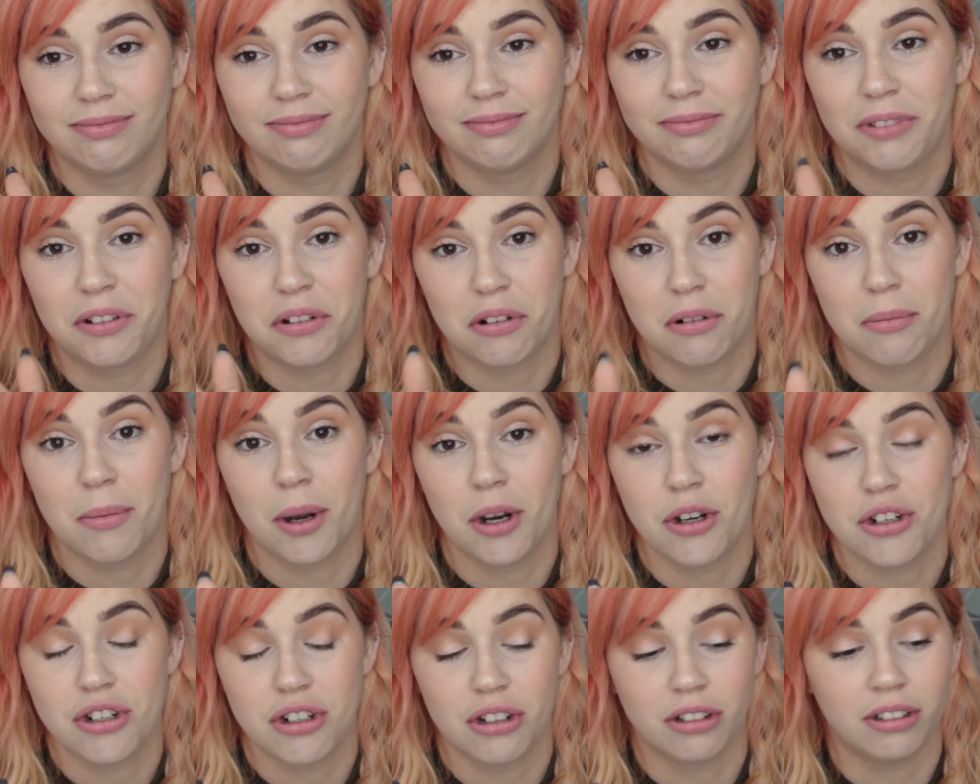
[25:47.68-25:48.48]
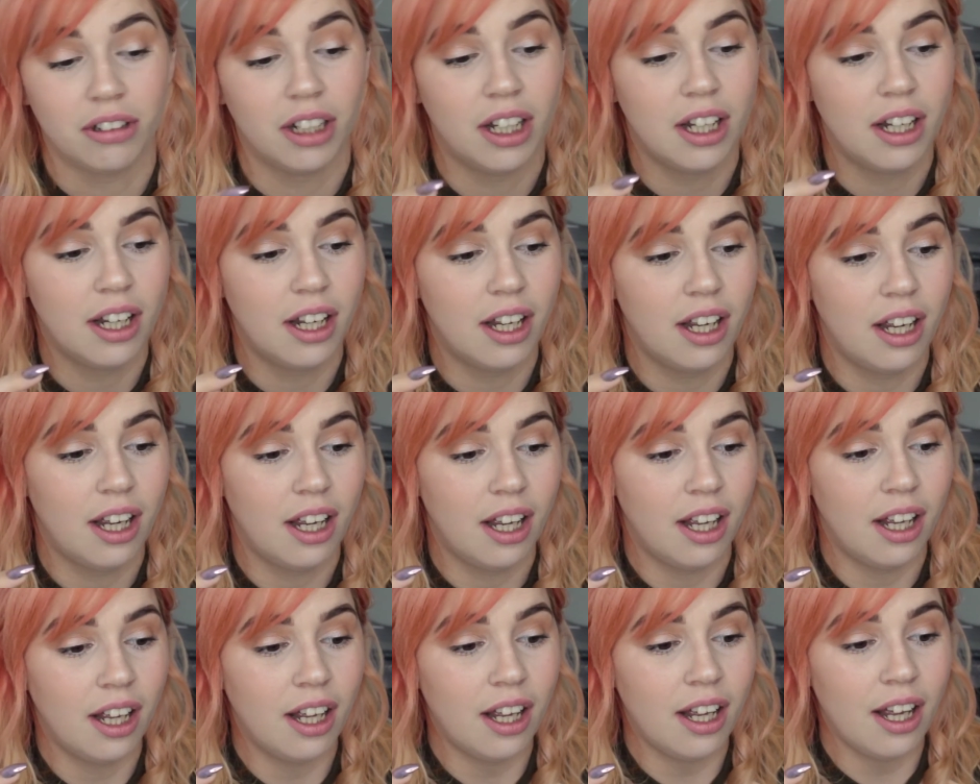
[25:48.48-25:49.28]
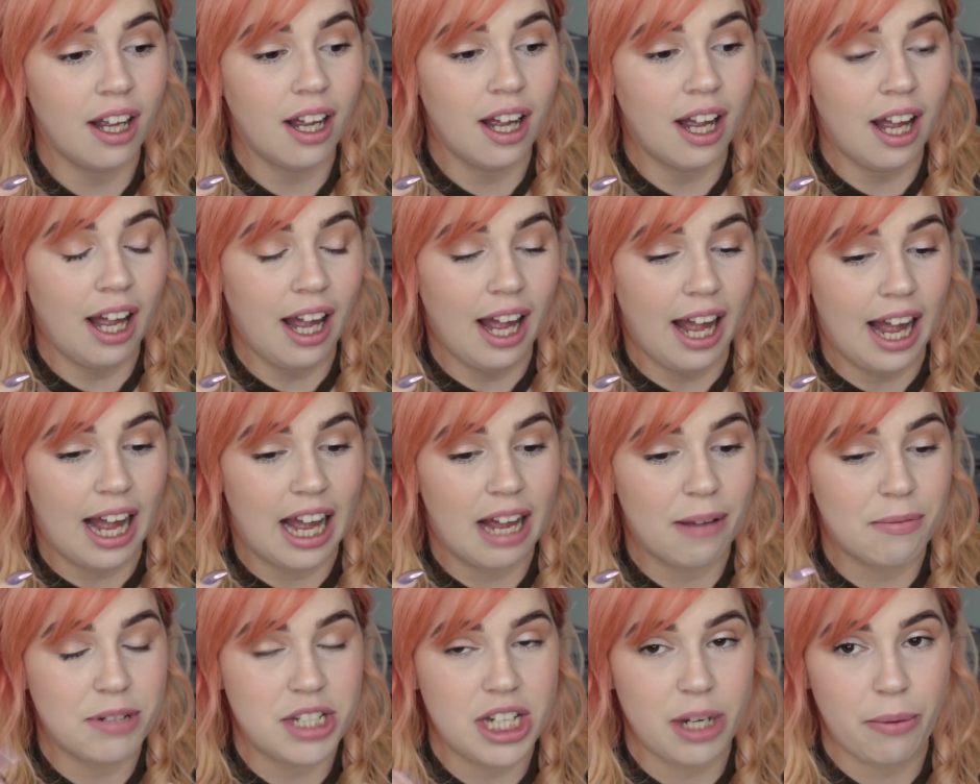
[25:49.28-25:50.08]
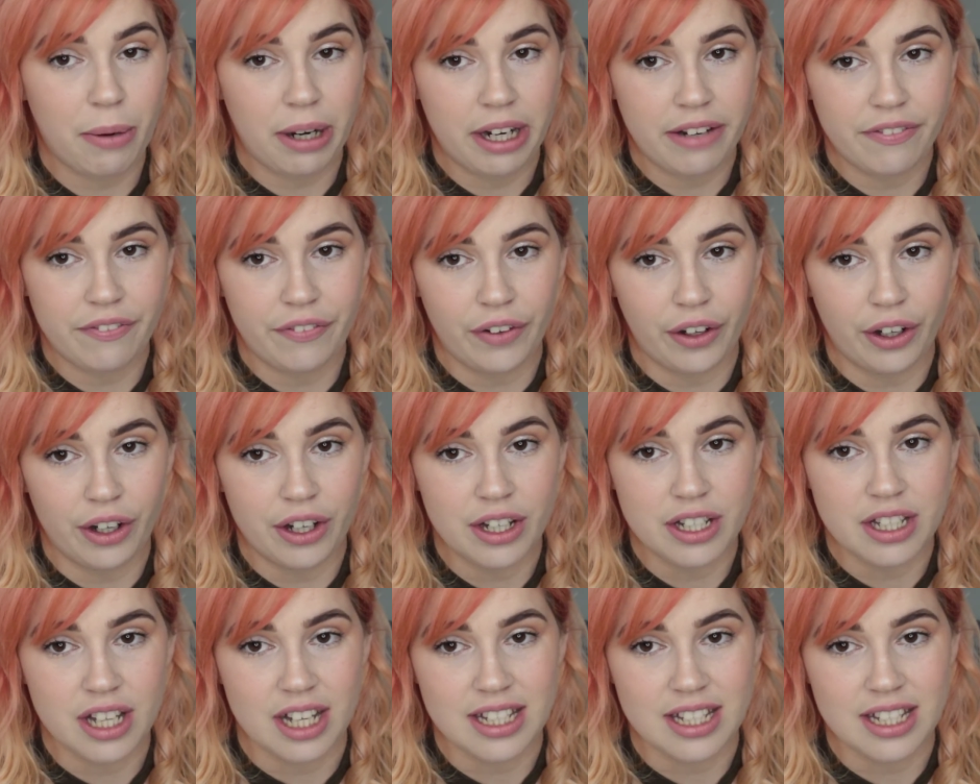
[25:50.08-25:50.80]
emotional. She went in first.